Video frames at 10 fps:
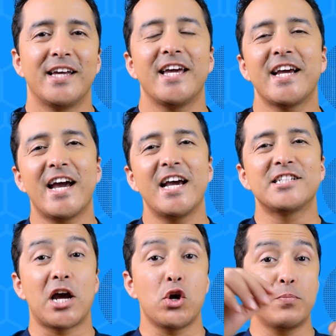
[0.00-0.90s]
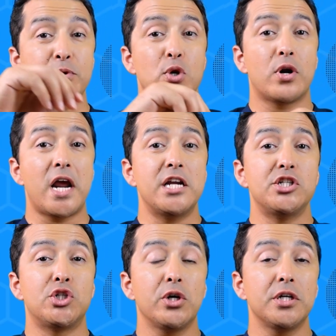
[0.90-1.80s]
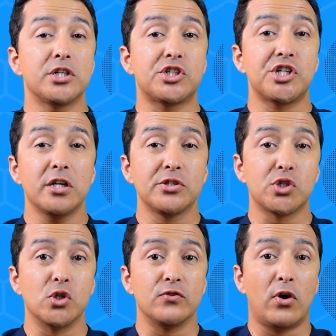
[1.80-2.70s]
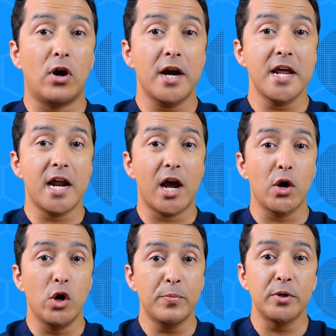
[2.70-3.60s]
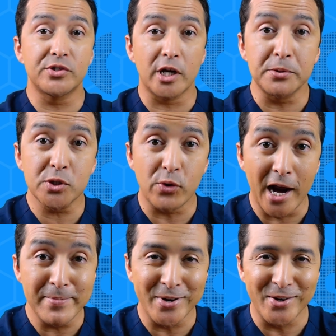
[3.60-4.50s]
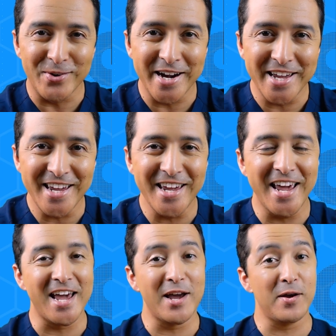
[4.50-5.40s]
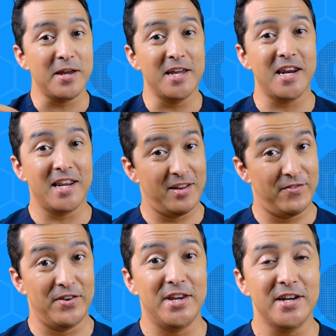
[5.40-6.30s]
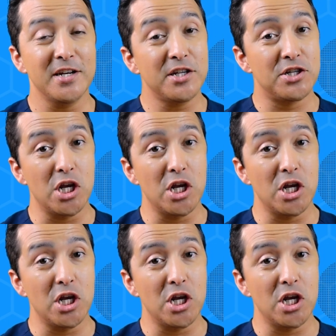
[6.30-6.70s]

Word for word: Hey guys, I hope you're enjoying this channel so far, and I hope you subscribed already. Uh, it, if you didn't,